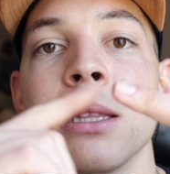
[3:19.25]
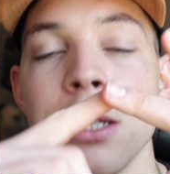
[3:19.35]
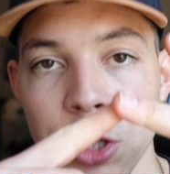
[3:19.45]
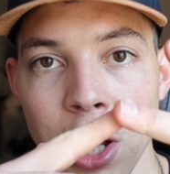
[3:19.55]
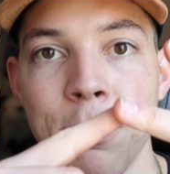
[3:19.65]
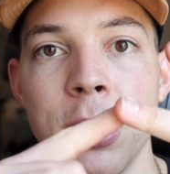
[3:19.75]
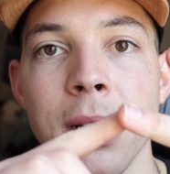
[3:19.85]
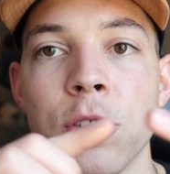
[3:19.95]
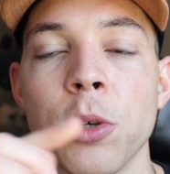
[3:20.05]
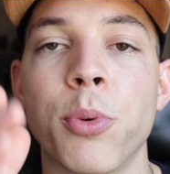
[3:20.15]
and the
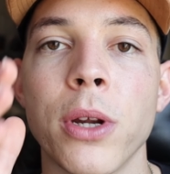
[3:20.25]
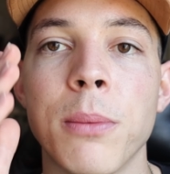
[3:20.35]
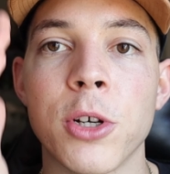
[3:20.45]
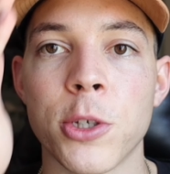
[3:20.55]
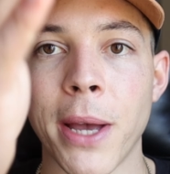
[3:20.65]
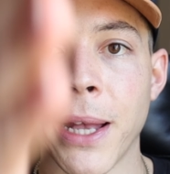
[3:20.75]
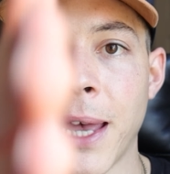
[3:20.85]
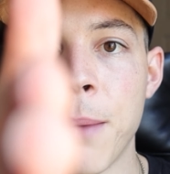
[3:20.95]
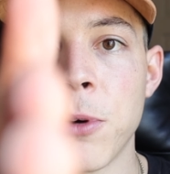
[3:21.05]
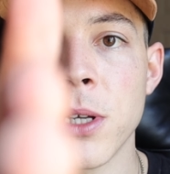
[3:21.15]
subject. So pretty much my
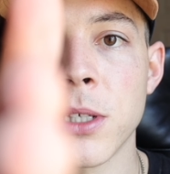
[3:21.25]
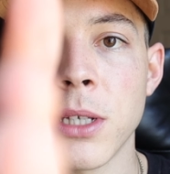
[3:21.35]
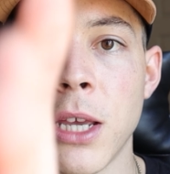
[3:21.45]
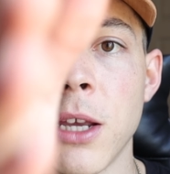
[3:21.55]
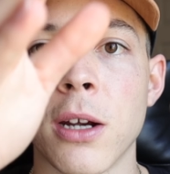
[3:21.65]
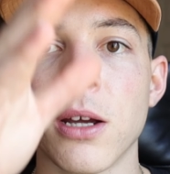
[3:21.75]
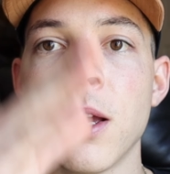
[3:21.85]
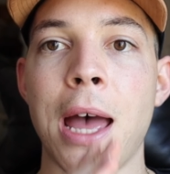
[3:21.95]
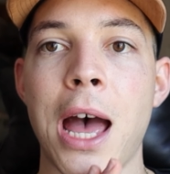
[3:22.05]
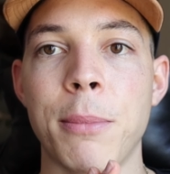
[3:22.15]
camera is in here,
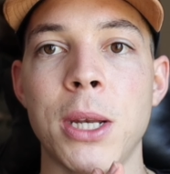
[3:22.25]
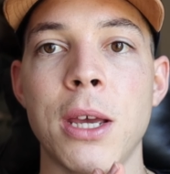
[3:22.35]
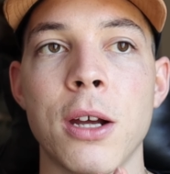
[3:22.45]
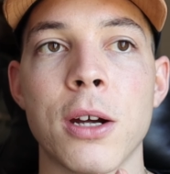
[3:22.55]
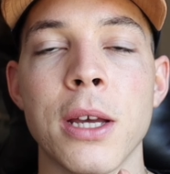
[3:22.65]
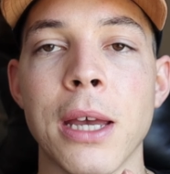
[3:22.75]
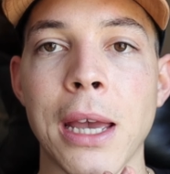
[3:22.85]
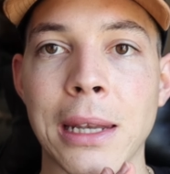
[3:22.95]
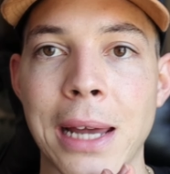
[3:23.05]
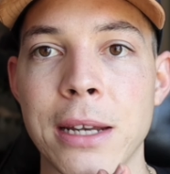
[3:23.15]
I'm in here,
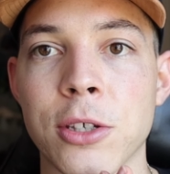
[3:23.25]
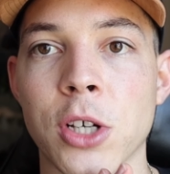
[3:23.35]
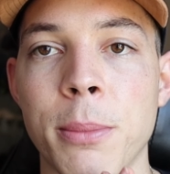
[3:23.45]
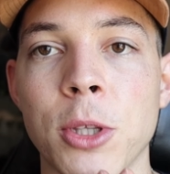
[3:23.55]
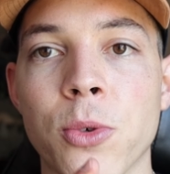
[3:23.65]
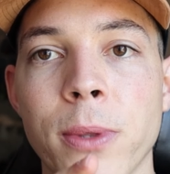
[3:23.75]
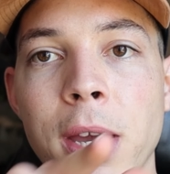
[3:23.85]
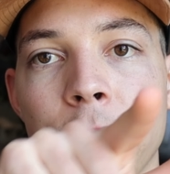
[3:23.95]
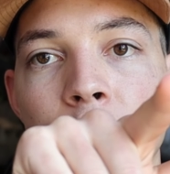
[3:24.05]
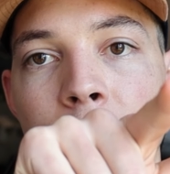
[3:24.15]
and light is coming through
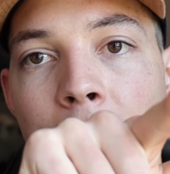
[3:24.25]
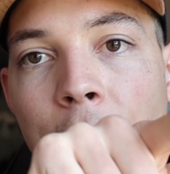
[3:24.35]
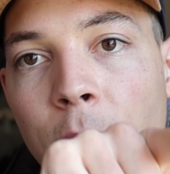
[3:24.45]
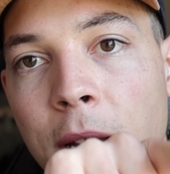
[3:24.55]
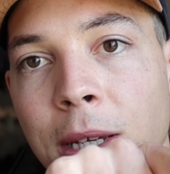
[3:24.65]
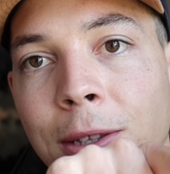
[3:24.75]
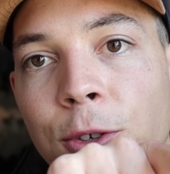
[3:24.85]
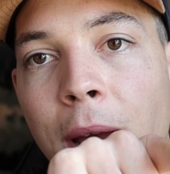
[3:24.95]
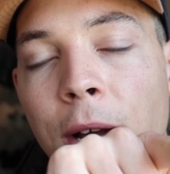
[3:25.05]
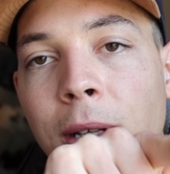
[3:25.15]
there. So that creates a
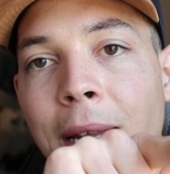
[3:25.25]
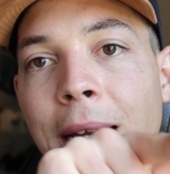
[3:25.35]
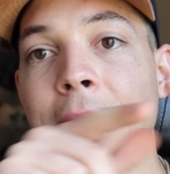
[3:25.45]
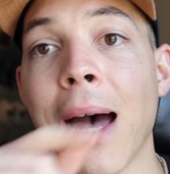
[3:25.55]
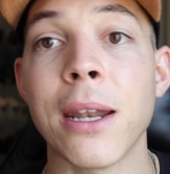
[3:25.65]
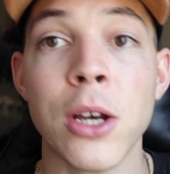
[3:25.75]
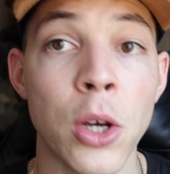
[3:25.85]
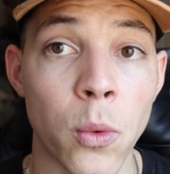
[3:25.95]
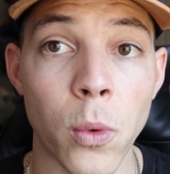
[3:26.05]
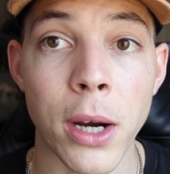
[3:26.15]
triangle like that,
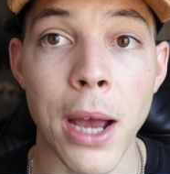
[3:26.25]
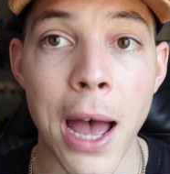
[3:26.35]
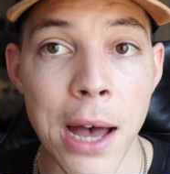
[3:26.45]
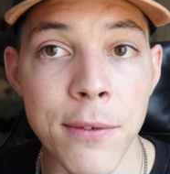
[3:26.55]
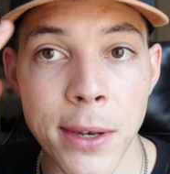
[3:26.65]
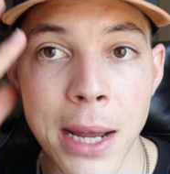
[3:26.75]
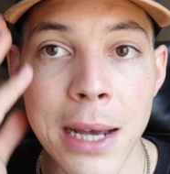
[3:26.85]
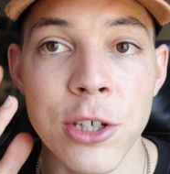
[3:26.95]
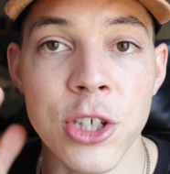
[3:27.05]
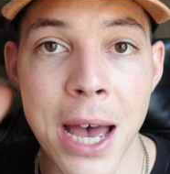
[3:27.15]
where I have
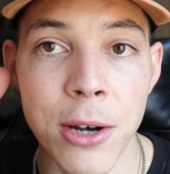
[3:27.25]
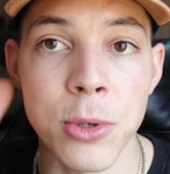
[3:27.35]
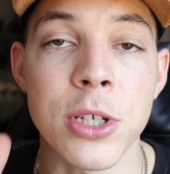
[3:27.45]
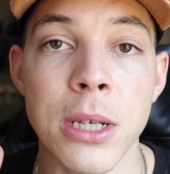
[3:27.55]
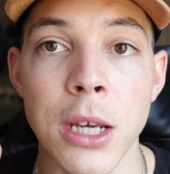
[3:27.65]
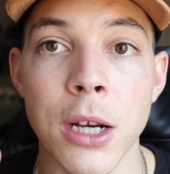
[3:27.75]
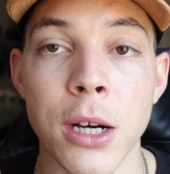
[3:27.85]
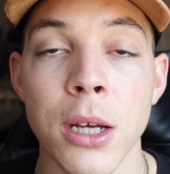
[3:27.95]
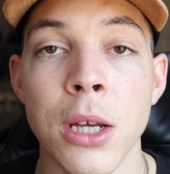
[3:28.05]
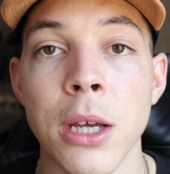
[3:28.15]
nice shadows in here